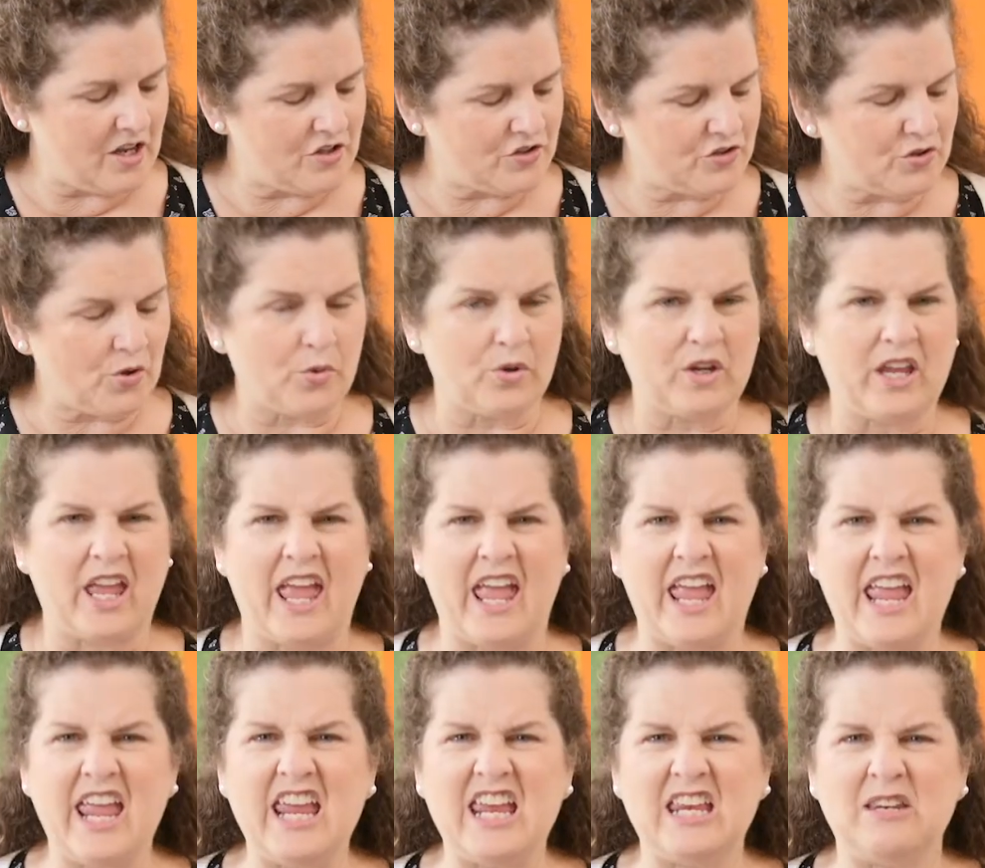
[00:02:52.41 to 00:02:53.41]
So
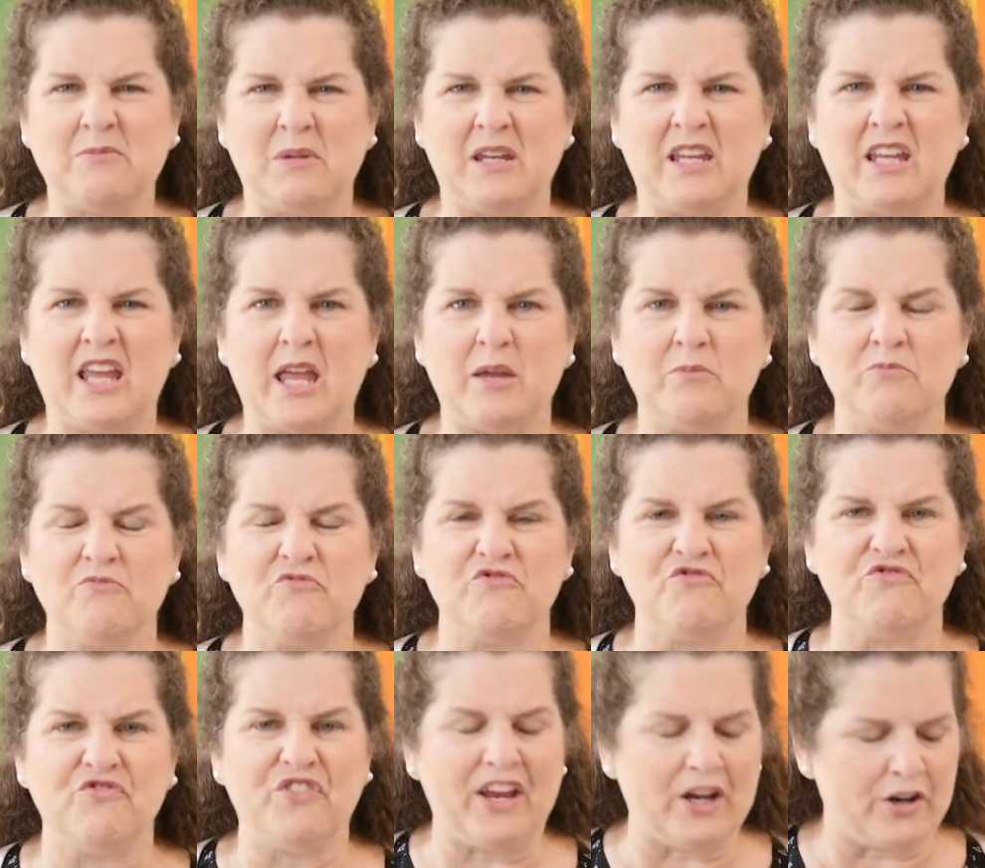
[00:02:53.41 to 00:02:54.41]
Cain became
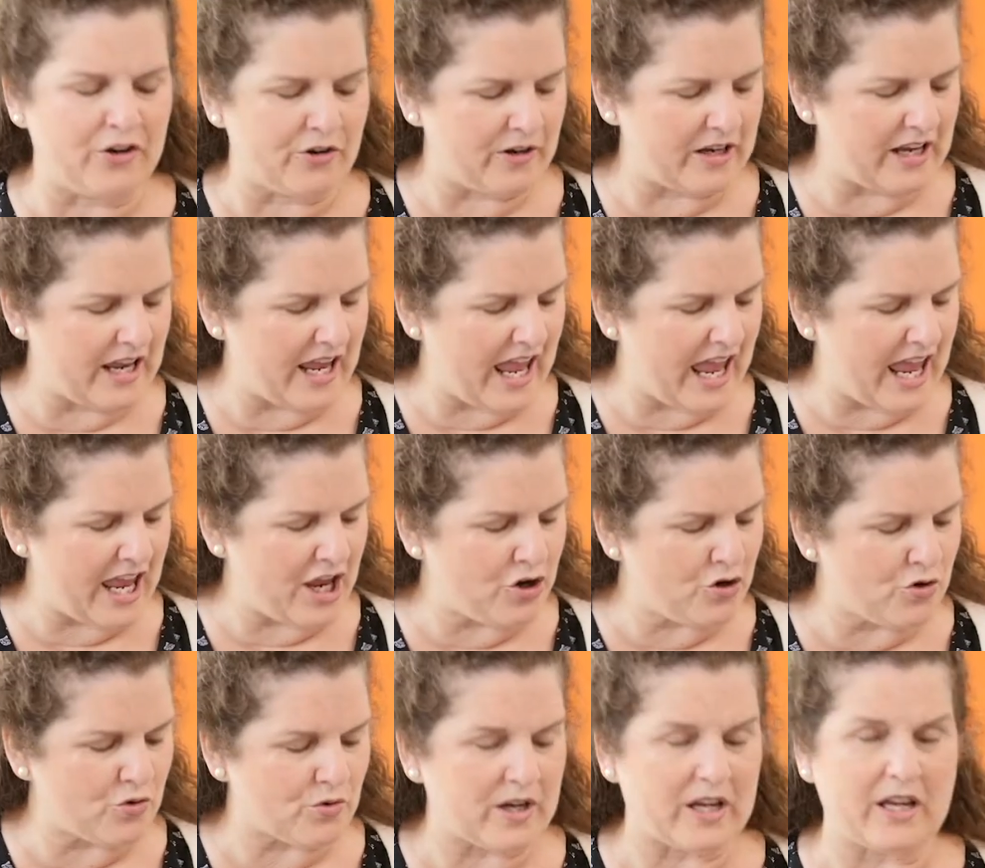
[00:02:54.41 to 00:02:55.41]
very
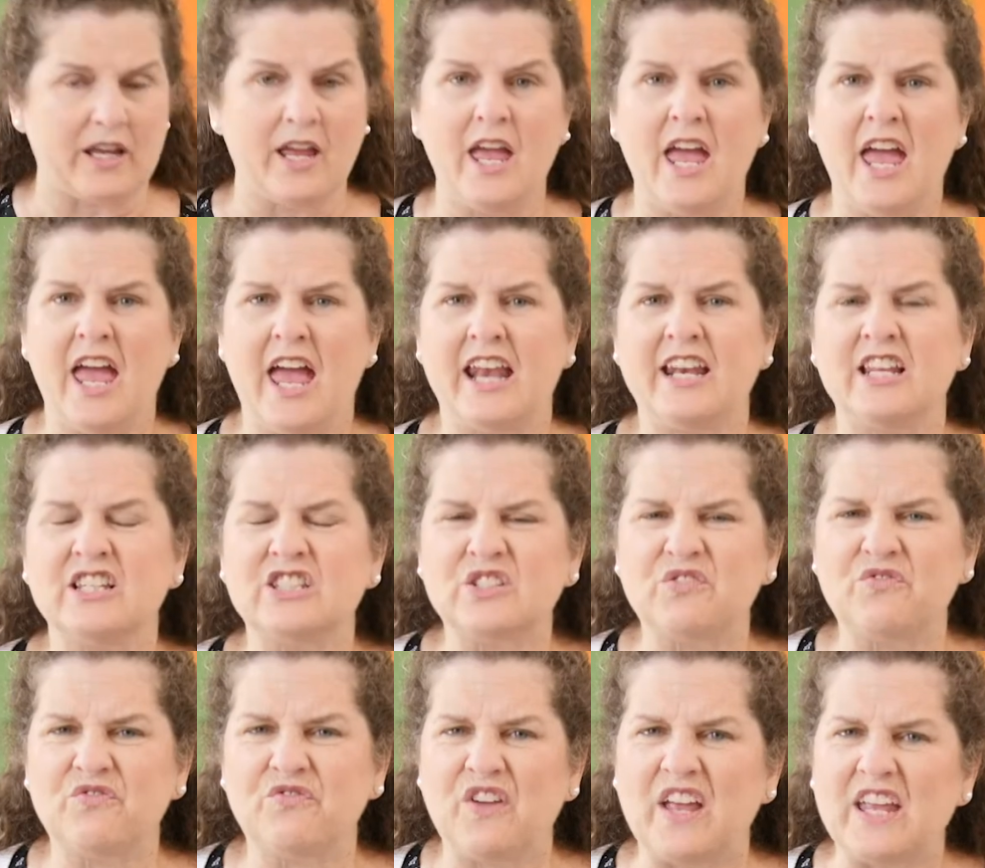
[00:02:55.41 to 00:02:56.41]
angry and
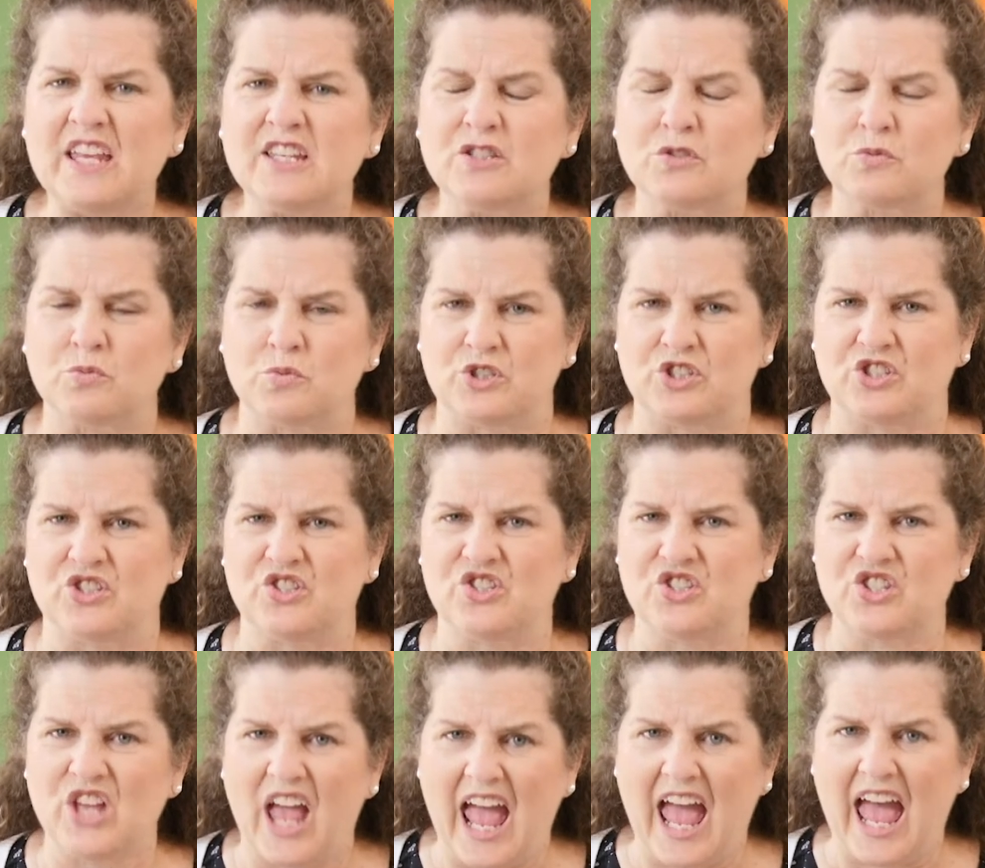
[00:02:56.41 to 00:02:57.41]
his face was
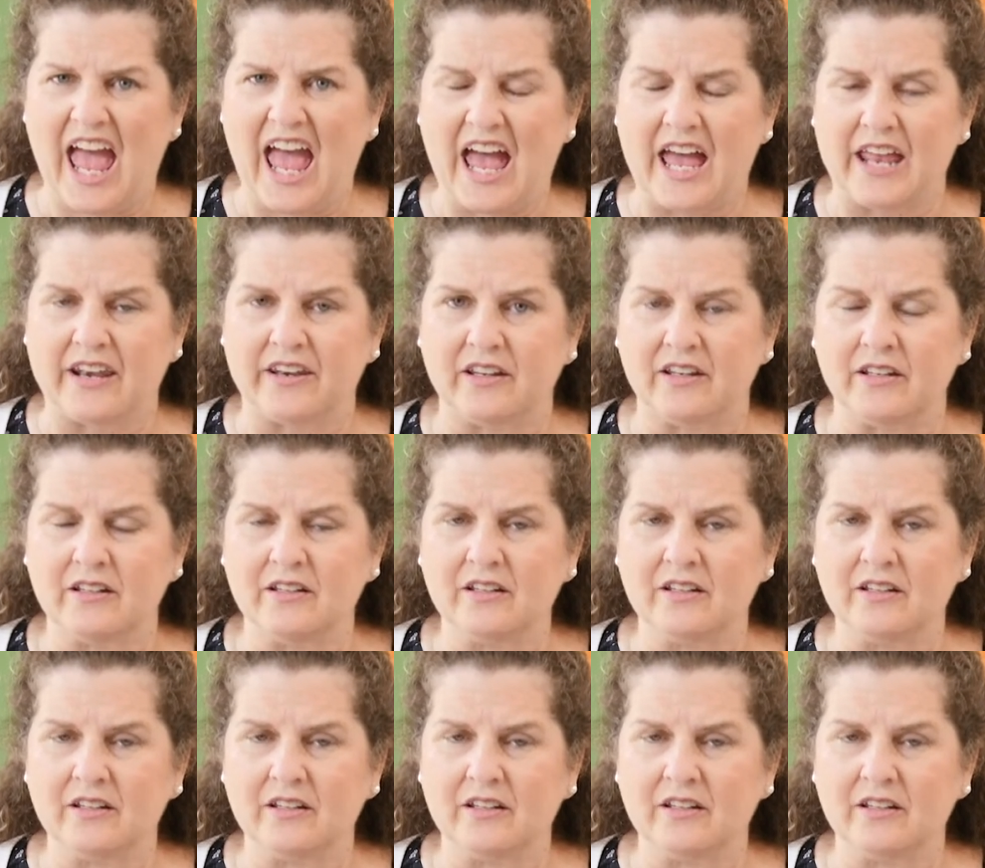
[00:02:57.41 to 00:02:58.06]
sad.